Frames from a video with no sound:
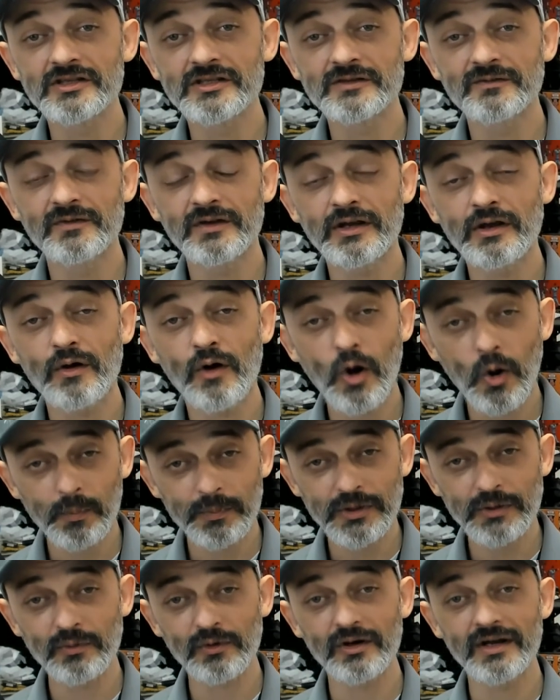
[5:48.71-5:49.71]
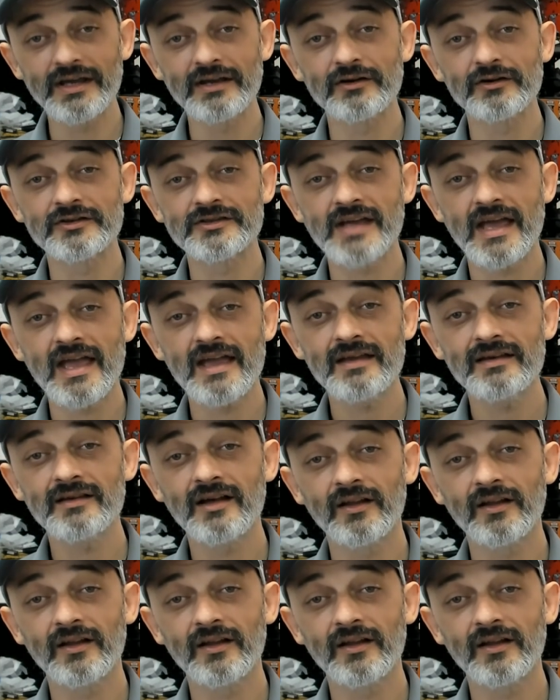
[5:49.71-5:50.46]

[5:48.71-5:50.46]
this video. I hope you were entertained.